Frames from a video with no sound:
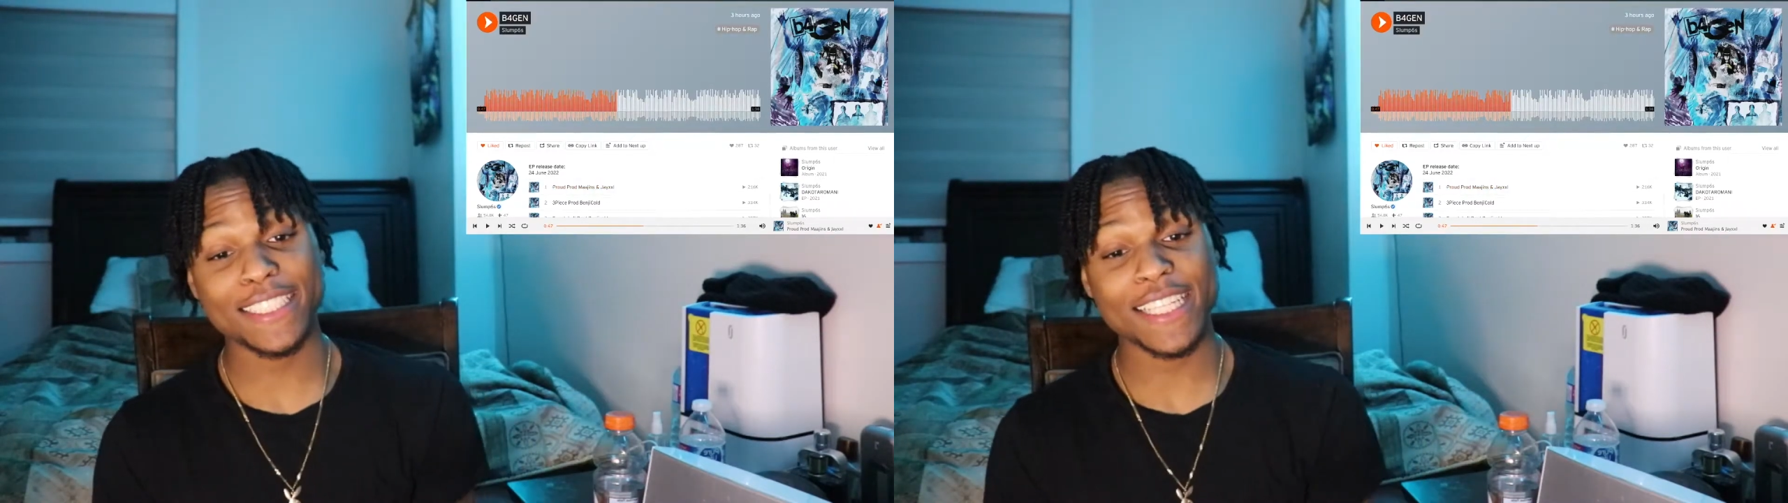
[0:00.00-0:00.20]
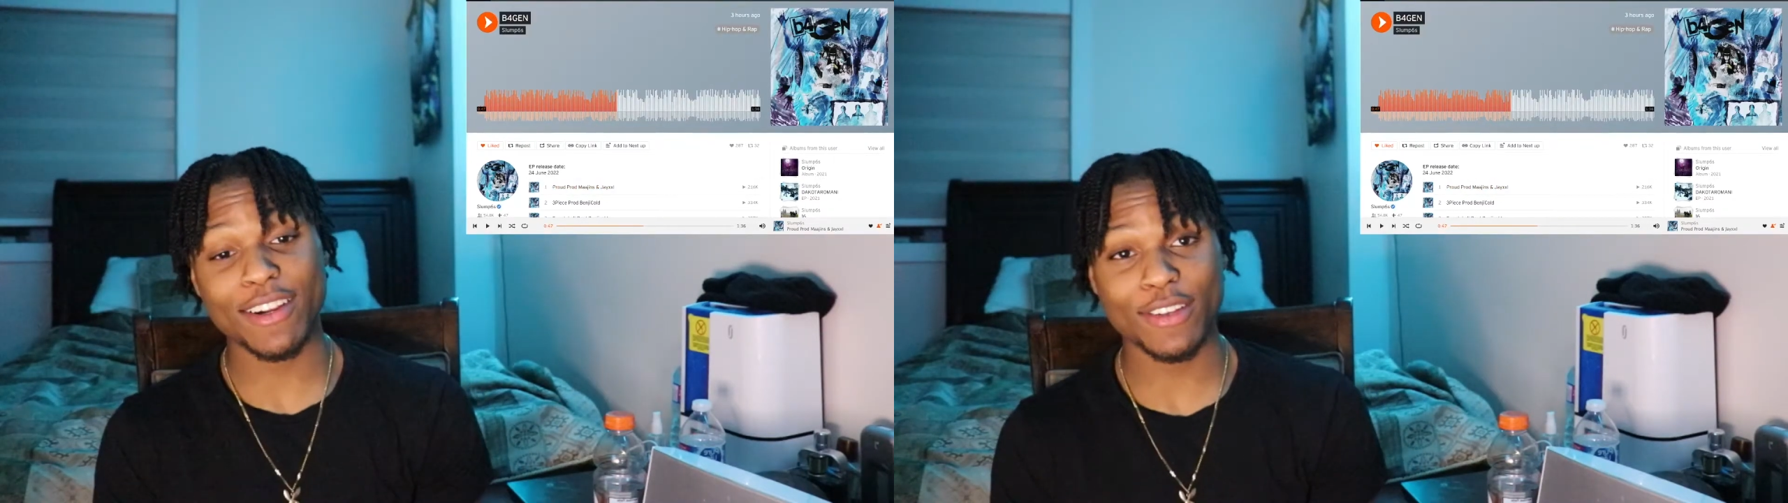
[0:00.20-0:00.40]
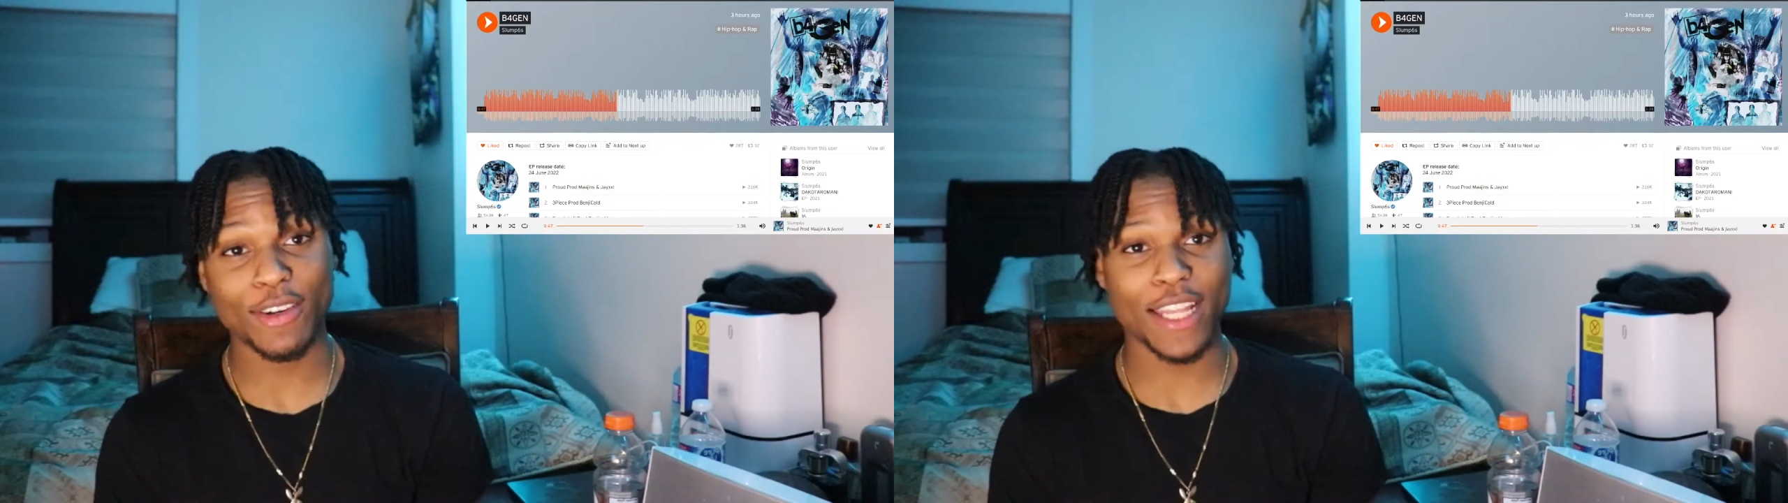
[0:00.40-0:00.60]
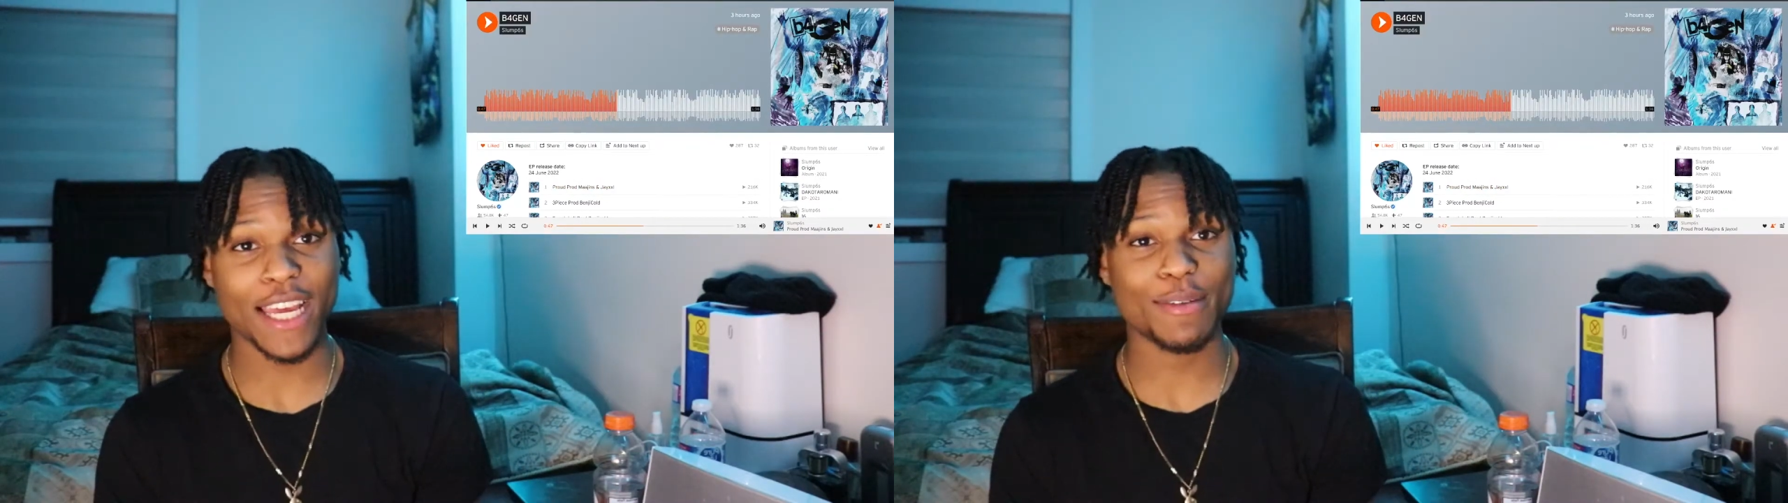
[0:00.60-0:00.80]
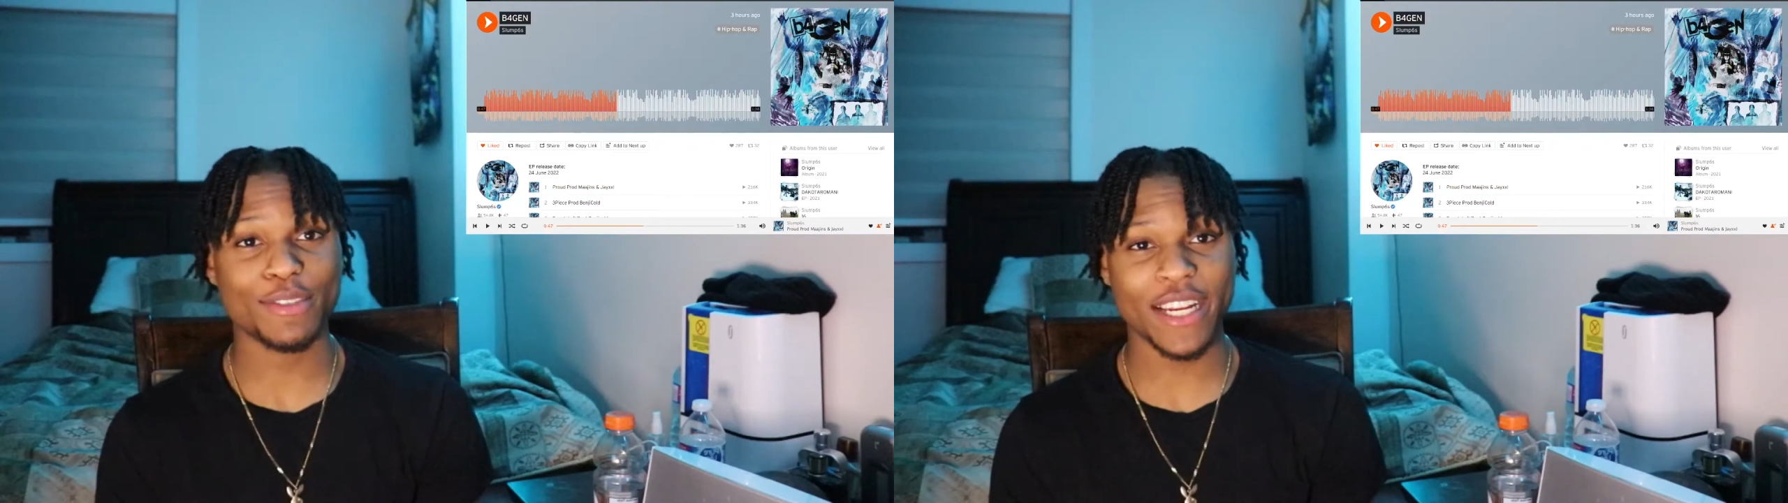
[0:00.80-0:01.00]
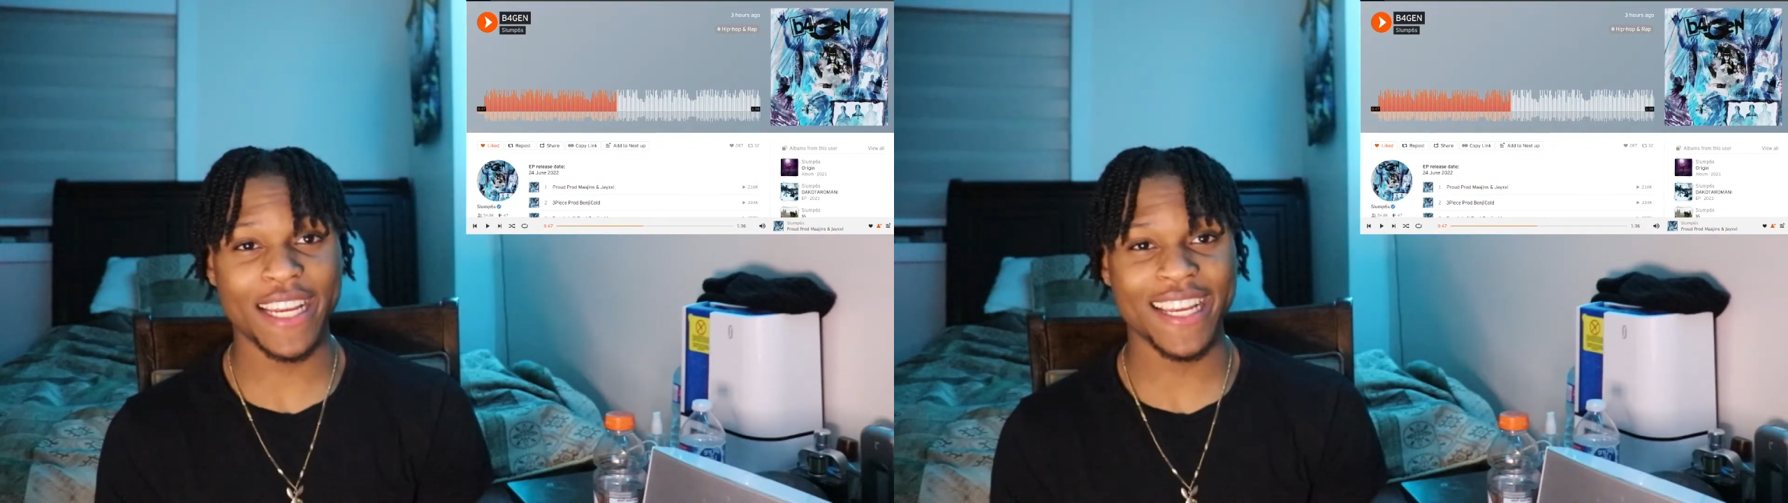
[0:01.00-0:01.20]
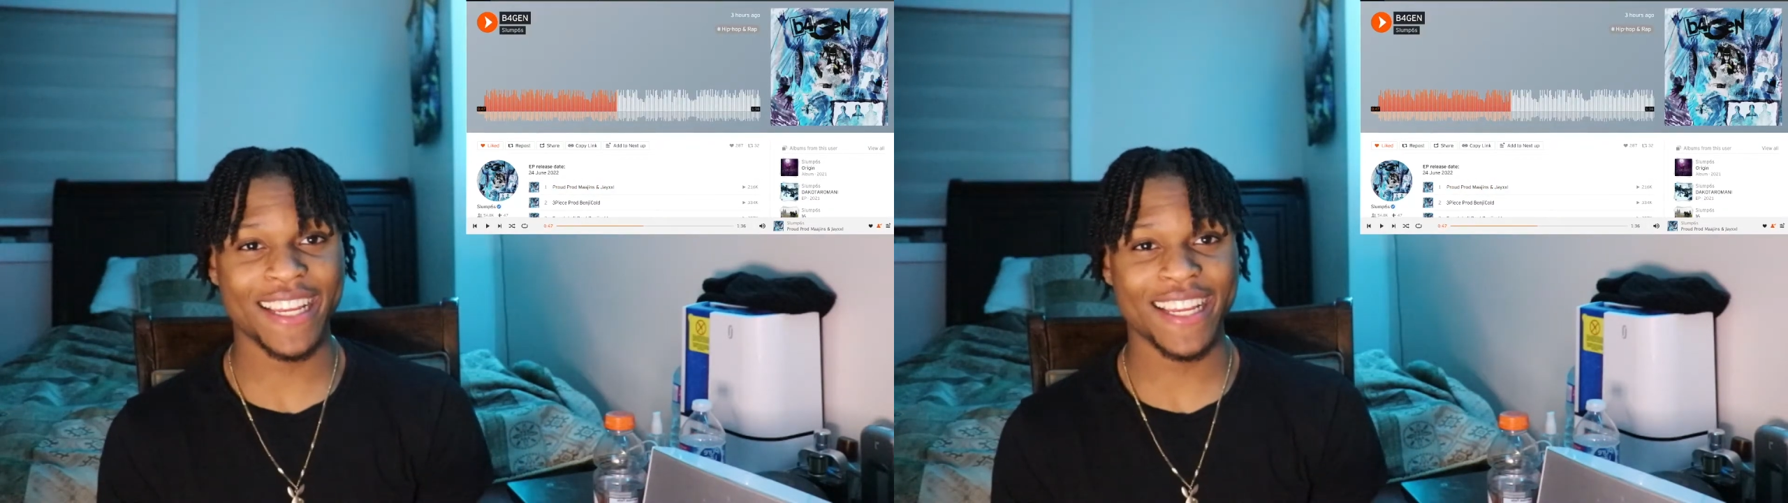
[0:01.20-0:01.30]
I don't know, like I'm Drake.